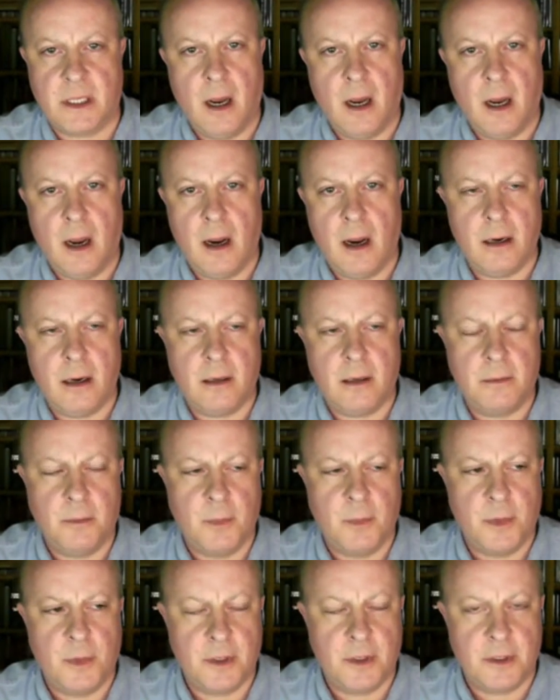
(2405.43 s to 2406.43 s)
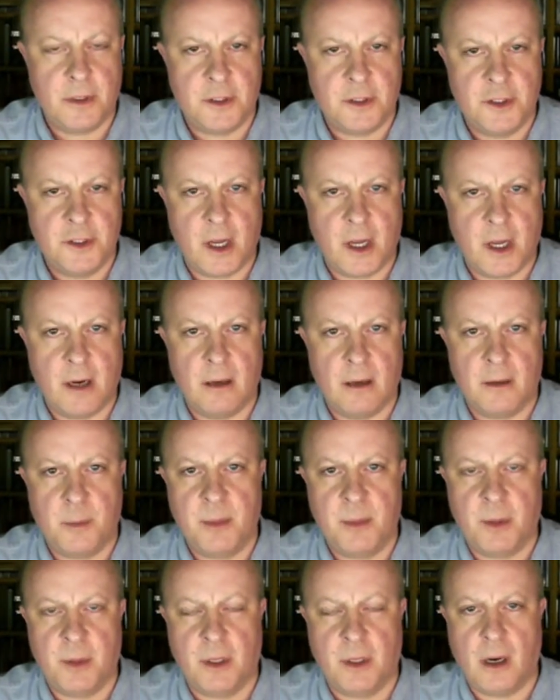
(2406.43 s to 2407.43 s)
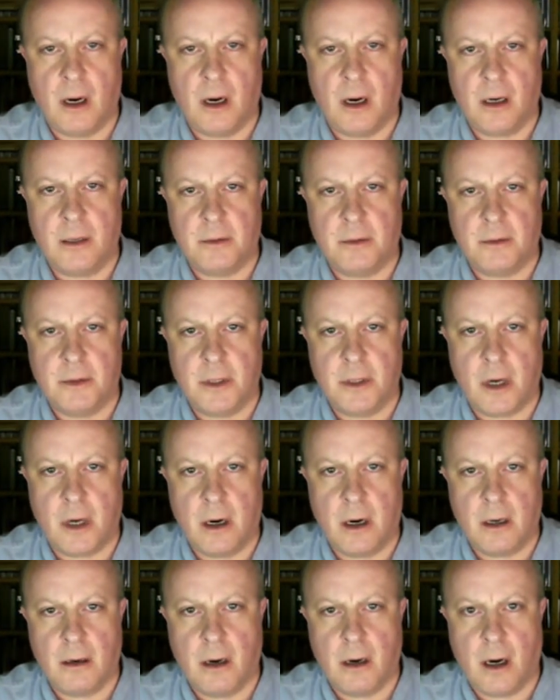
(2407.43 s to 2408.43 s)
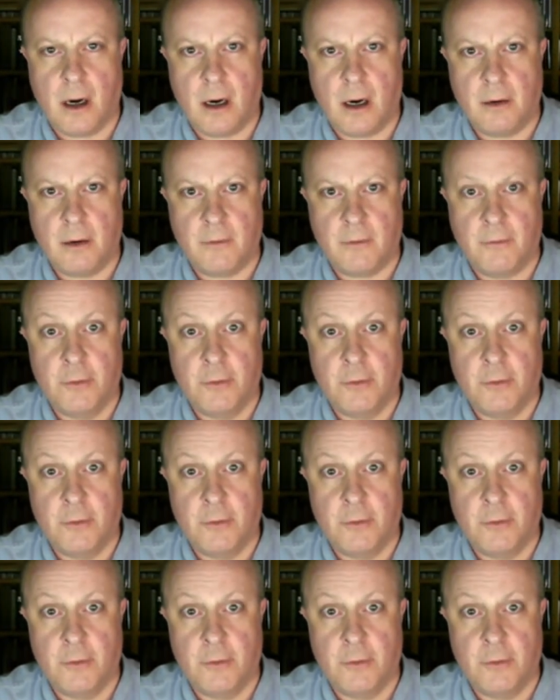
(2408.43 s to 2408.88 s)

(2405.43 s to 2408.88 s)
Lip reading: that generally people are